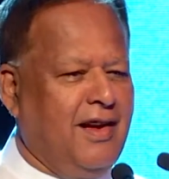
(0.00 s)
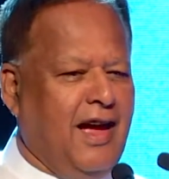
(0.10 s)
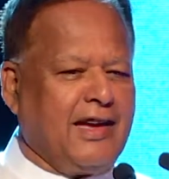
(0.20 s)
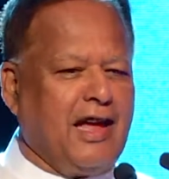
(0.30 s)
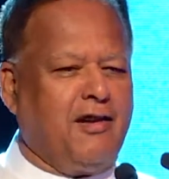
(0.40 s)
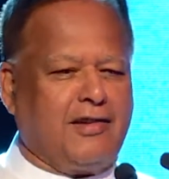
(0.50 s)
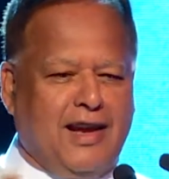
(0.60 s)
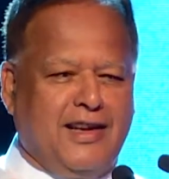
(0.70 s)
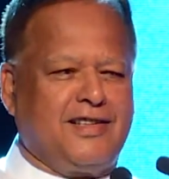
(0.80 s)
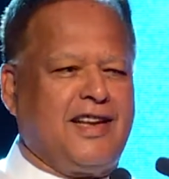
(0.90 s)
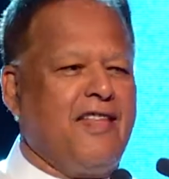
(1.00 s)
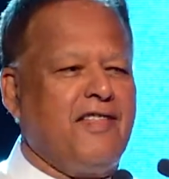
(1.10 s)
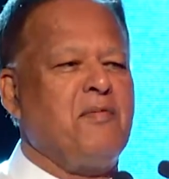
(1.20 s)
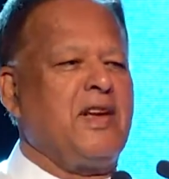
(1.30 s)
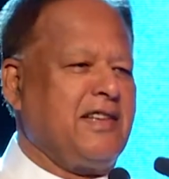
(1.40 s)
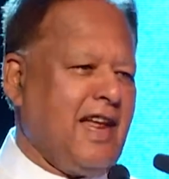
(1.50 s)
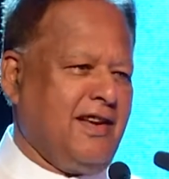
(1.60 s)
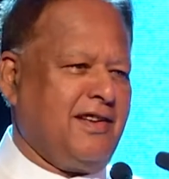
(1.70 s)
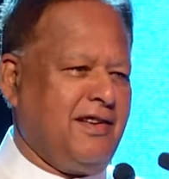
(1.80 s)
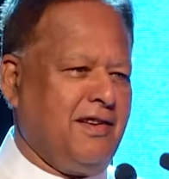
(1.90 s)
I cannot understand their
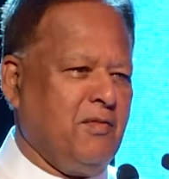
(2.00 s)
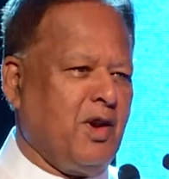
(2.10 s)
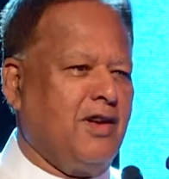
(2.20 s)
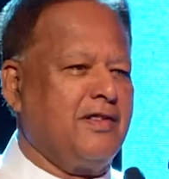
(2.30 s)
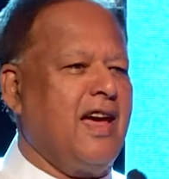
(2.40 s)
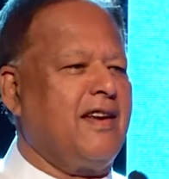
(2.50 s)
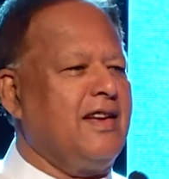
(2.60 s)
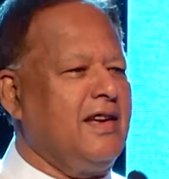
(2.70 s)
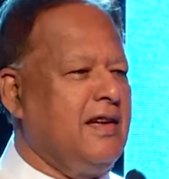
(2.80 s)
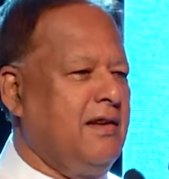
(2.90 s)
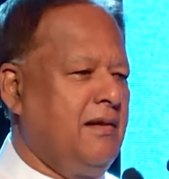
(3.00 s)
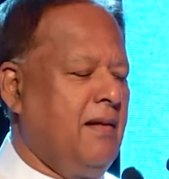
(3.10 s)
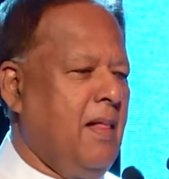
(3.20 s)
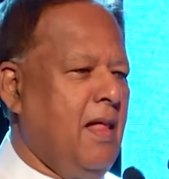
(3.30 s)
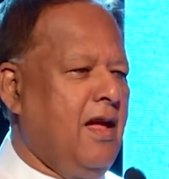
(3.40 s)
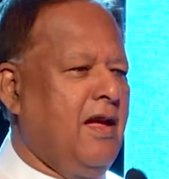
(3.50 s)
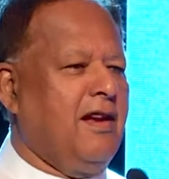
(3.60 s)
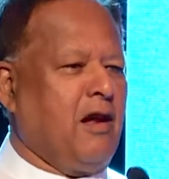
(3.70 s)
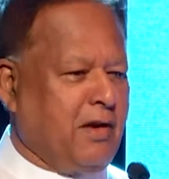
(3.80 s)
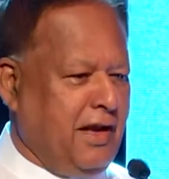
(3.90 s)
mentality because they are really,
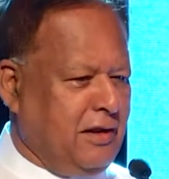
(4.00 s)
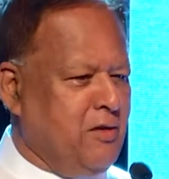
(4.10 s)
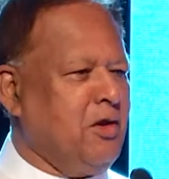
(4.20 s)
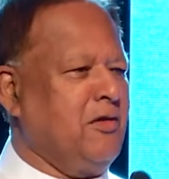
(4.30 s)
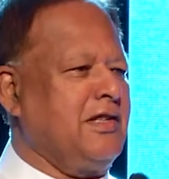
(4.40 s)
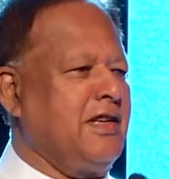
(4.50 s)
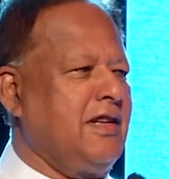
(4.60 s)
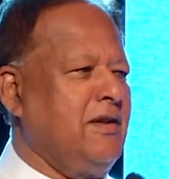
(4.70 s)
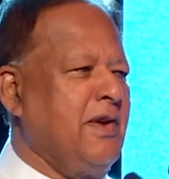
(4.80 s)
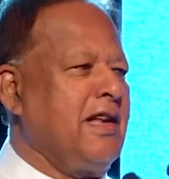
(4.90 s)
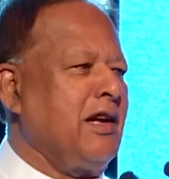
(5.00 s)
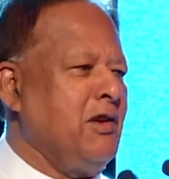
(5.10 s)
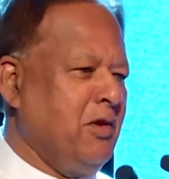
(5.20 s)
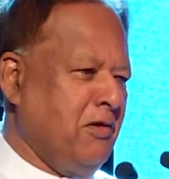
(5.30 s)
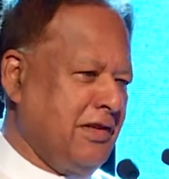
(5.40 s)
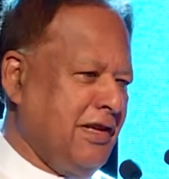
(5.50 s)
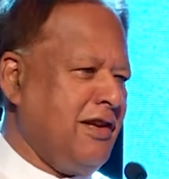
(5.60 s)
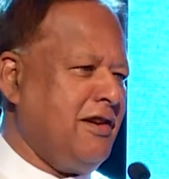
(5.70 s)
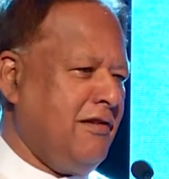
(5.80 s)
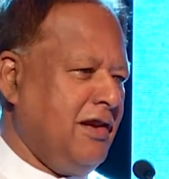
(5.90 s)
now take the university, medical
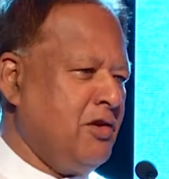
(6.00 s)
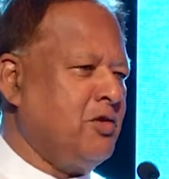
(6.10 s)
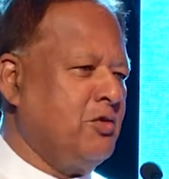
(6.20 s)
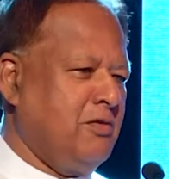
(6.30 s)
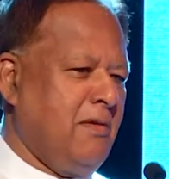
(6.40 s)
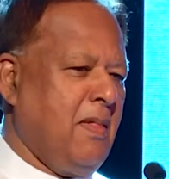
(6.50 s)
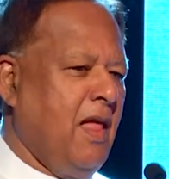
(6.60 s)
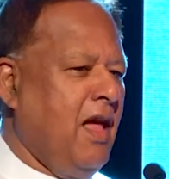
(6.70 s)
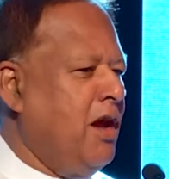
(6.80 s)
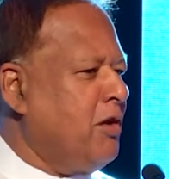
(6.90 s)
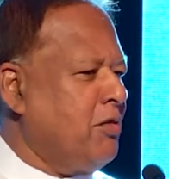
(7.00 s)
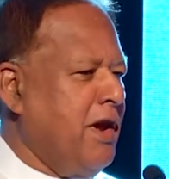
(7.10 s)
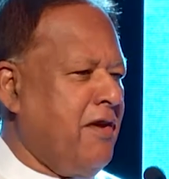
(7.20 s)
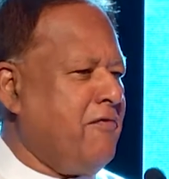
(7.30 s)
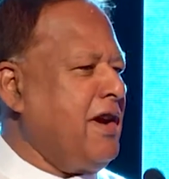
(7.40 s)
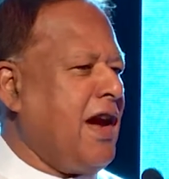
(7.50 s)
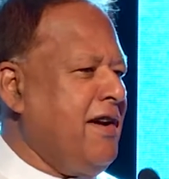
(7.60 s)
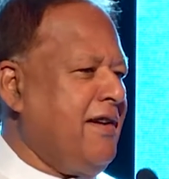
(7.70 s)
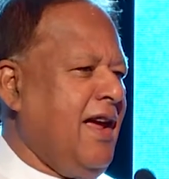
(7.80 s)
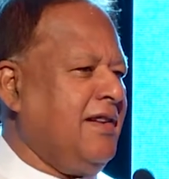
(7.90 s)
university issue. Today every
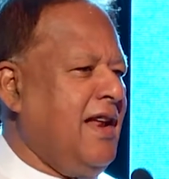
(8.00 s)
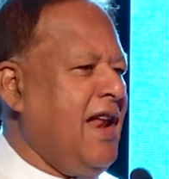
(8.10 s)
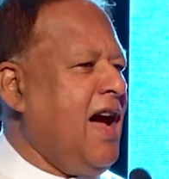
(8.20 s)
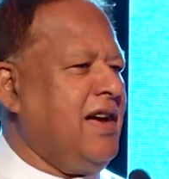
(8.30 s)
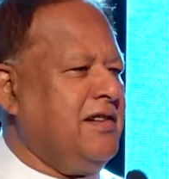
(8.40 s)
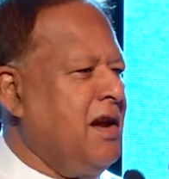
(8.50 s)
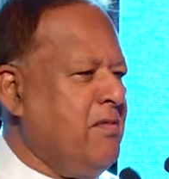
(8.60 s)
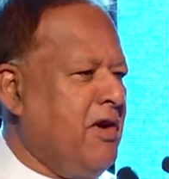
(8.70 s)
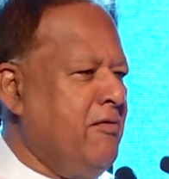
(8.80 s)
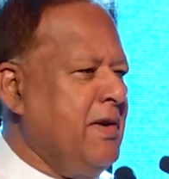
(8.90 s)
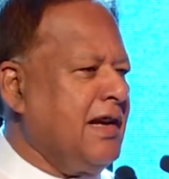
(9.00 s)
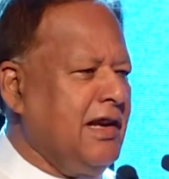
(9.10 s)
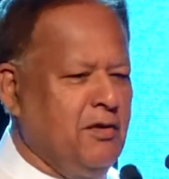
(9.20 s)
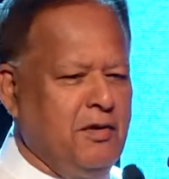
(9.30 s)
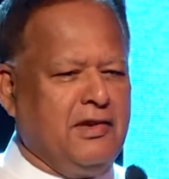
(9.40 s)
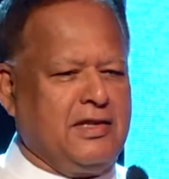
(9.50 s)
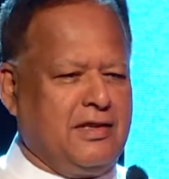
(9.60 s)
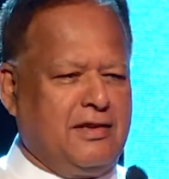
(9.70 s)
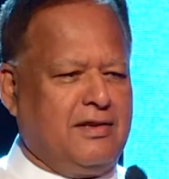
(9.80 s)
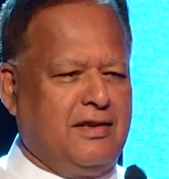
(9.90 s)
country has a large number of medical
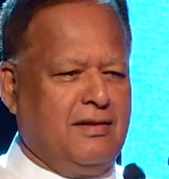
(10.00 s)
universities.